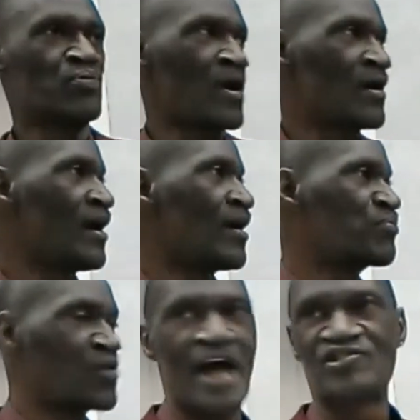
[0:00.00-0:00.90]
uh,
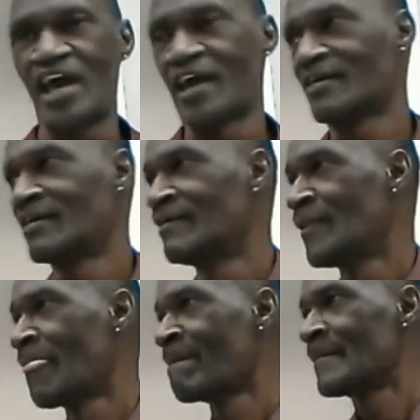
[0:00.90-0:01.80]
project.
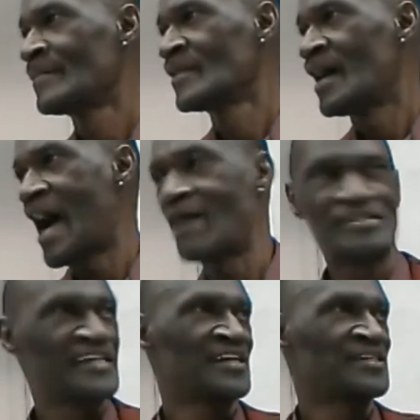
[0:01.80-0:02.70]
I was
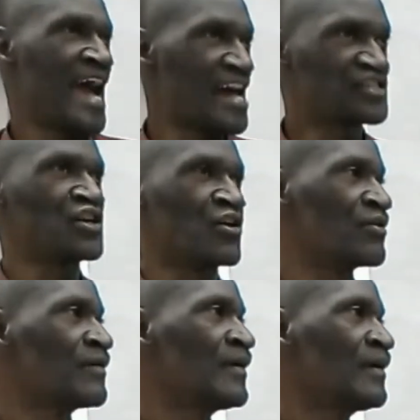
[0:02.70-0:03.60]
their tester.
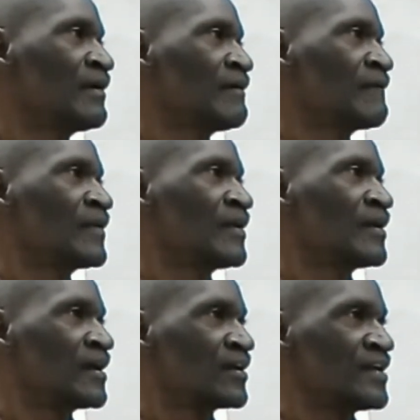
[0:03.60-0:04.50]

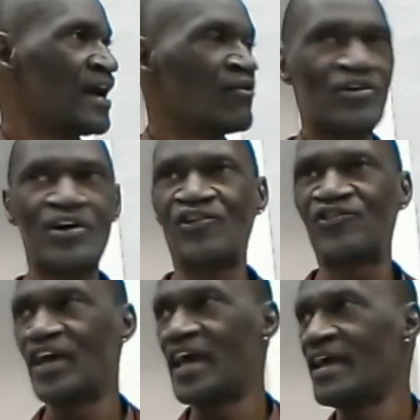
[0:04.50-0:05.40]
They was gonna
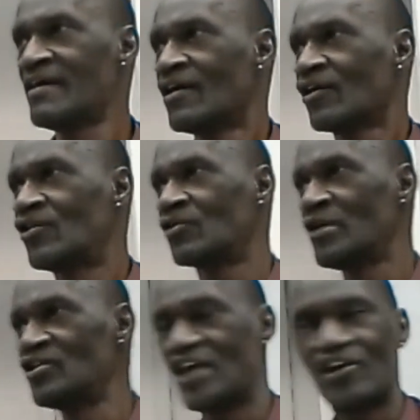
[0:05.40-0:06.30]
see could we
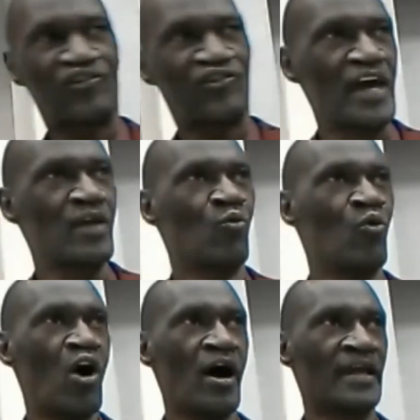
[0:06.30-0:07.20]
just send
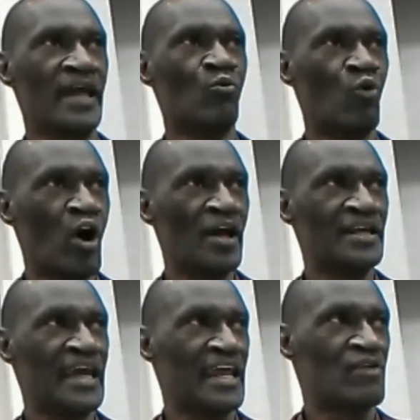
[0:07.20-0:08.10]
one and one
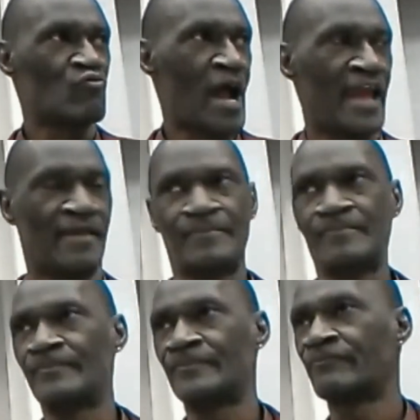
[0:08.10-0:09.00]
get it right?
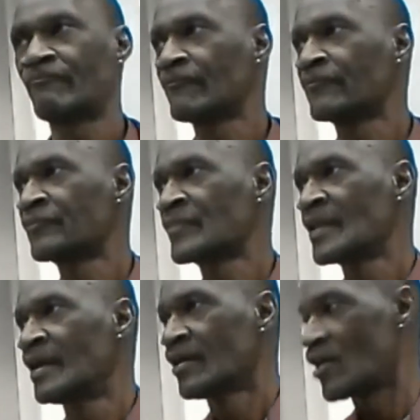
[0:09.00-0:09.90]

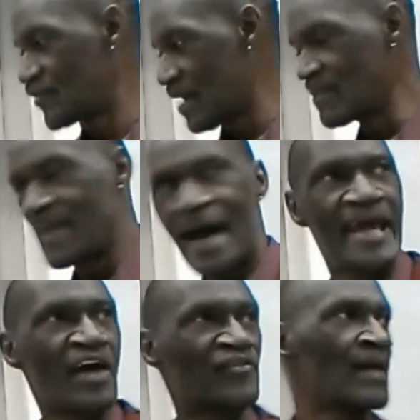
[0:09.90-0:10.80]
Because everybody
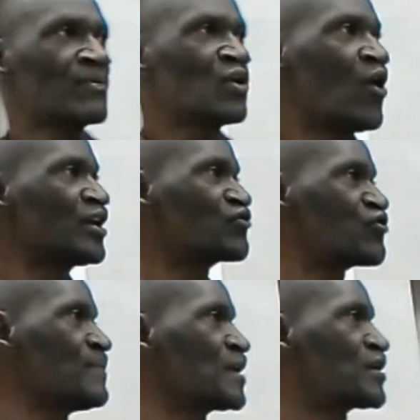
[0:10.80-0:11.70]
else kept going to
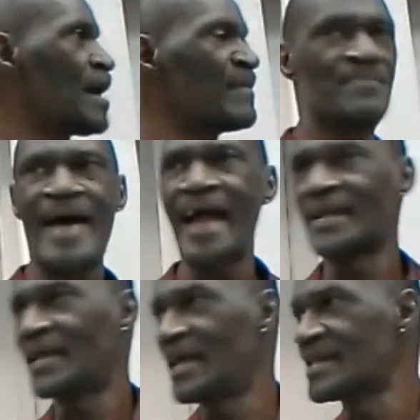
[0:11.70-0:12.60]
treatment, coming back
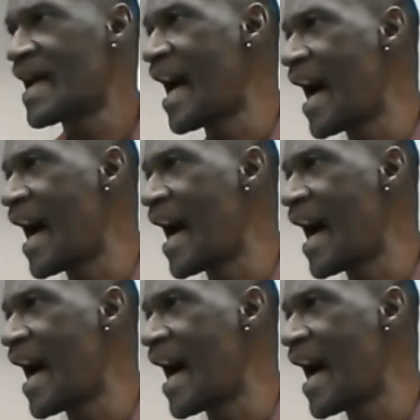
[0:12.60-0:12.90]
and getting high,